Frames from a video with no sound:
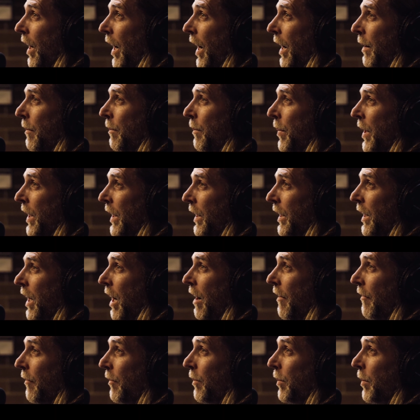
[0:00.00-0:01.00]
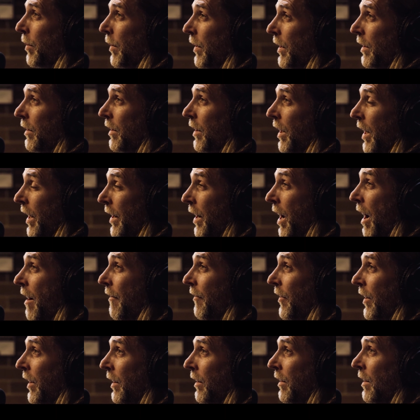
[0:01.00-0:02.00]
and being comfortable
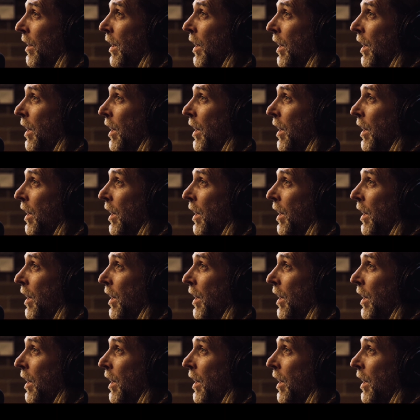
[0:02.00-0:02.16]
enough in